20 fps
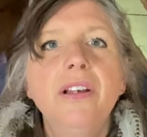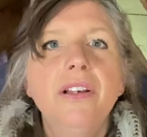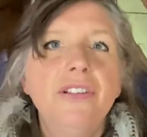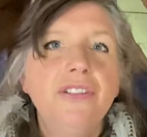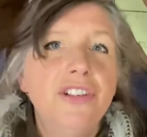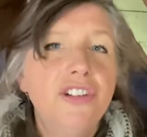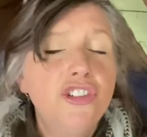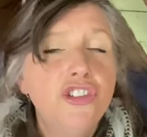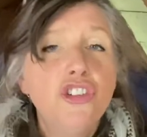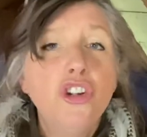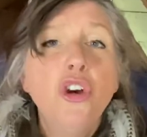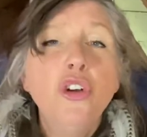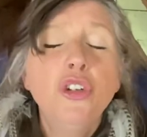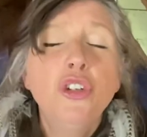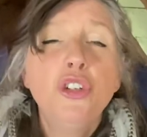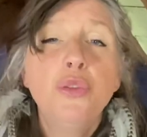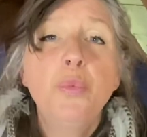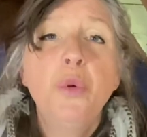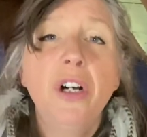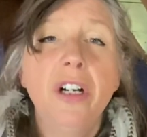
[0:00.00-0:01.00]
St.
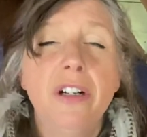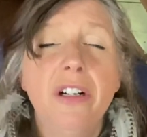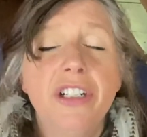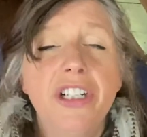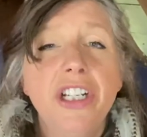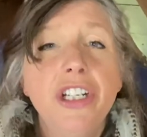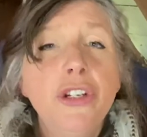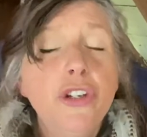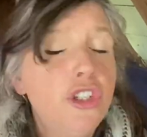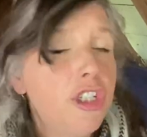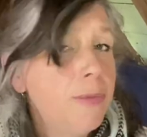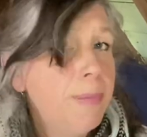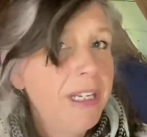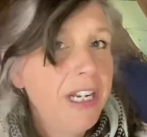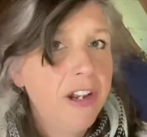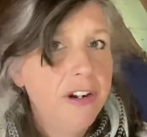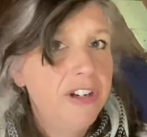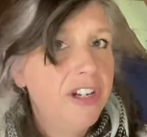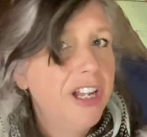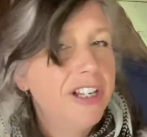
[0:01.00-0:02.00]
John's wort used to be
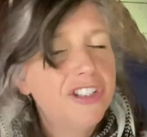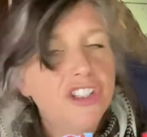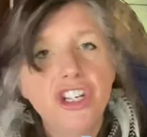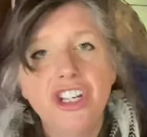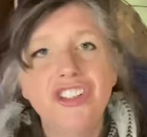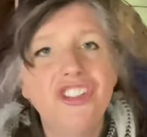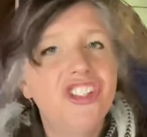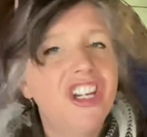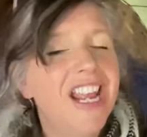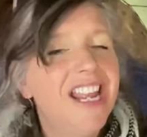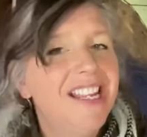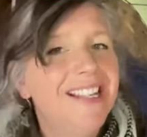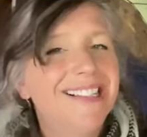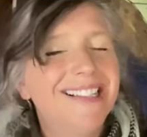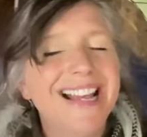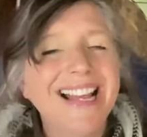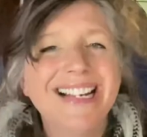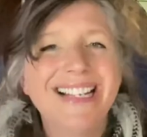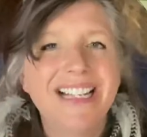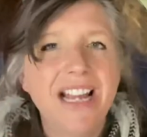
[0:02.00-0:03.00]
known as chase
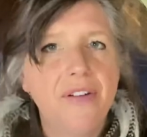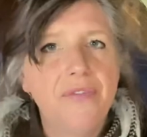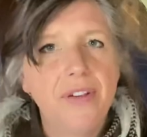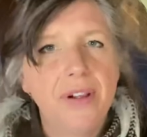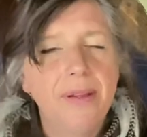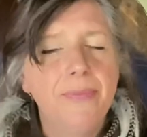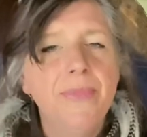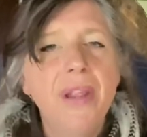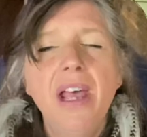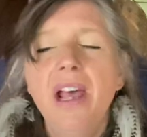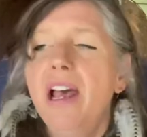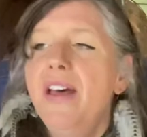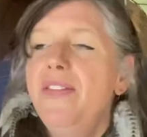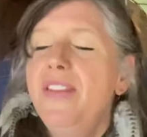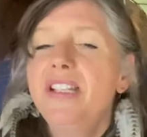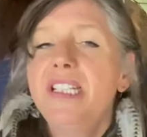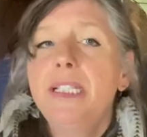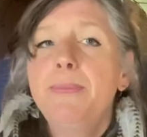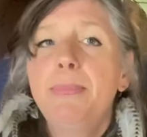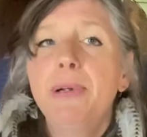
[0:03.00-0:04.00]
devil, and
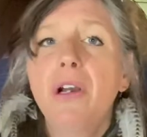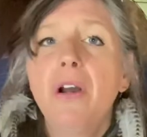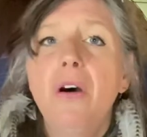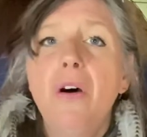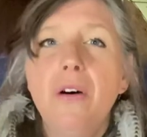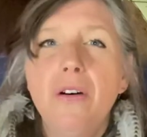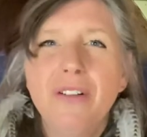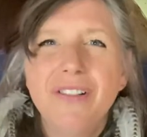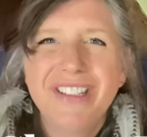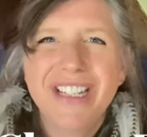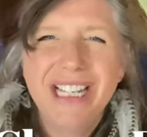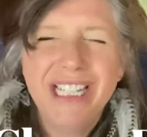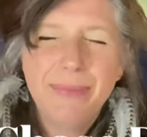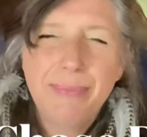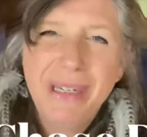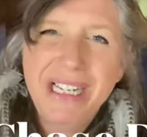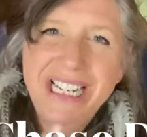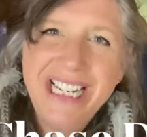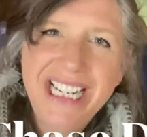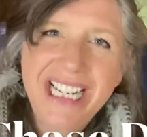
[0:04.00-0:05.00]
this is because it
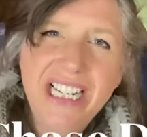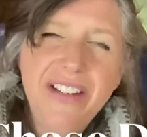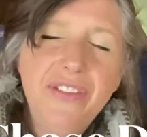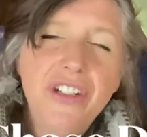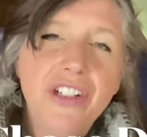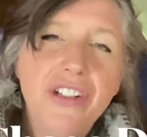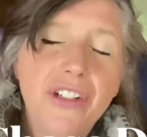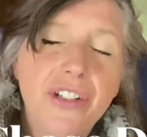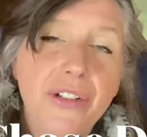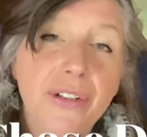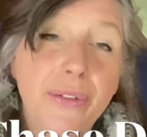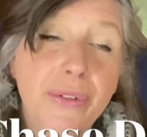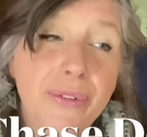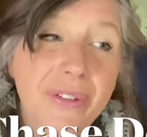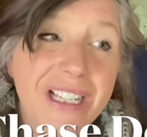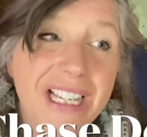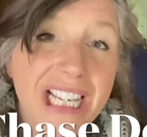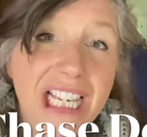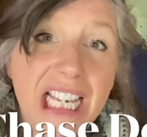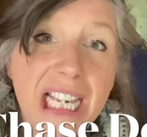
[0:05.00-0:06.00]
believed to
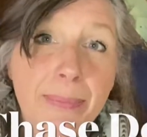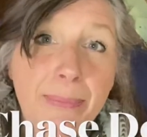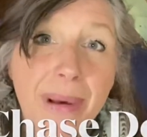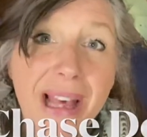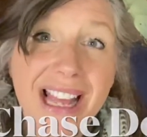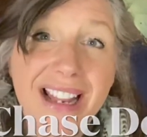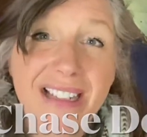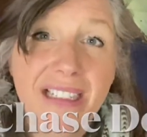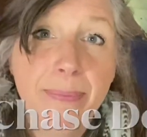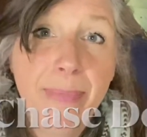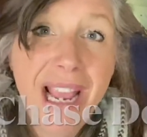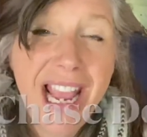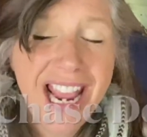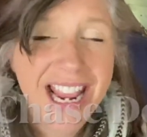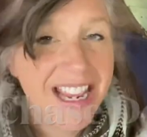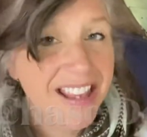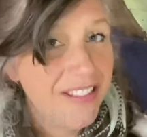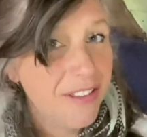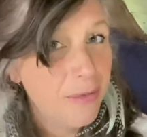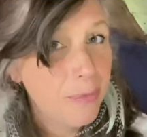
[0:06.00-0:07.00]
keep at
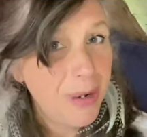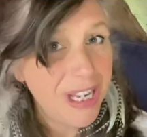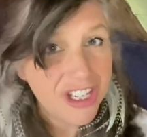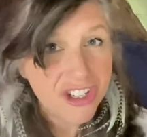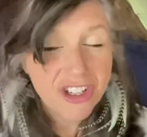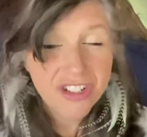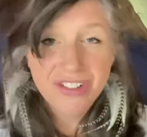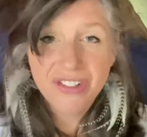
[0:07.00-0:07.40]
bay the witches